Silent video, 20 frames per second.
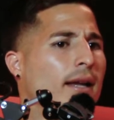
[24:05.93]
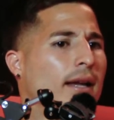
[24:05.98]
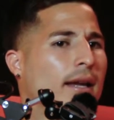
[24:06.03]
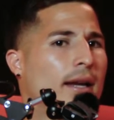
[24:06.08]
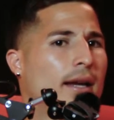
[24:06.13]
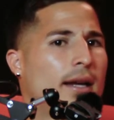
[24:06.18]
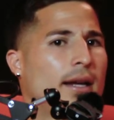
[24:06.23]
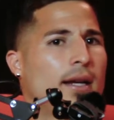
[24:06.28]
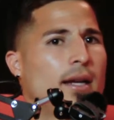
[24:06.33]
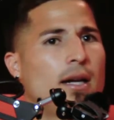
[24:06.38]

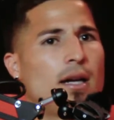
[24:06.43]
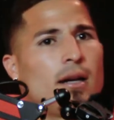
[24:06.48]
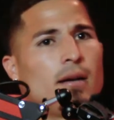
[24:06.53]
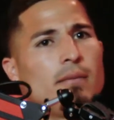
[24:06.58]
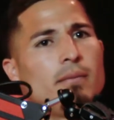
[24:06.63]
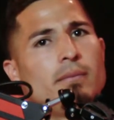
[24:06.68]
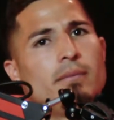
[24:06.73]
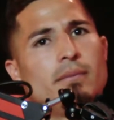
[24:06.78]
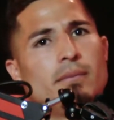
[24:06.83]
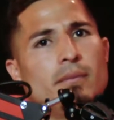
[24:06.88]
And
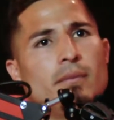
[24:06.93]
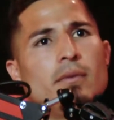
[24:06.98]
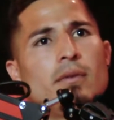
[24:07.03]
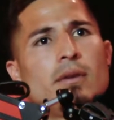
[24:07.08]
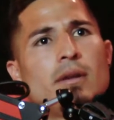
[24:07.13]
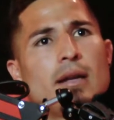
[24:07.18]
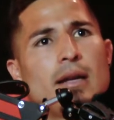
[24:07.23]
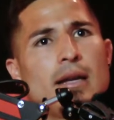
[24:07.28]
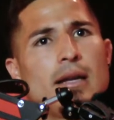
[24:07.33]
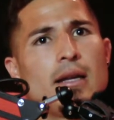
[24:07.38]

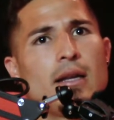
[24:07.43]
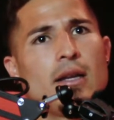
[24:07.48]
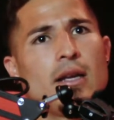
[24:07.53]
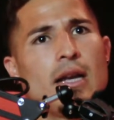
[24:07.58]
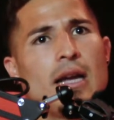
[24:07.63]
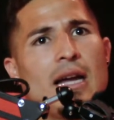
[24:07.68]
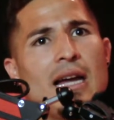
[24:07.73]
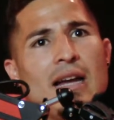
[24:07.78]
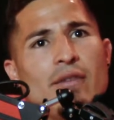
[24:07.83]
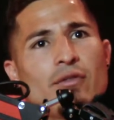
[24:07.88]

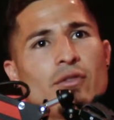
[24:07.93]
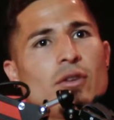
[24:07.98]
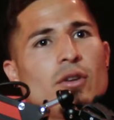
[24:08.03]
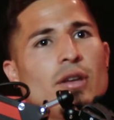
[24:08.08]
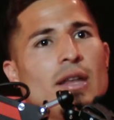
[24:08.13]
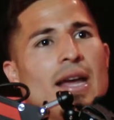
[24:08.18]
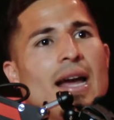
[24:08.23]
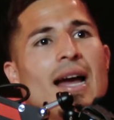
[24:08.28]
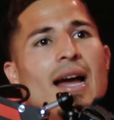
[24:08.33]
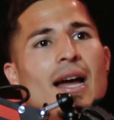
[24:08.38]
after
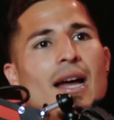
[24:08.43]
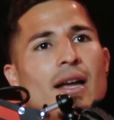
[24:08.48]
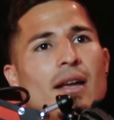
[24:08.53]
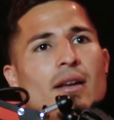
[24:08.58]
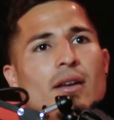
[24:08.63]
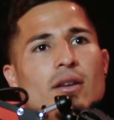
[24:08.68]
that,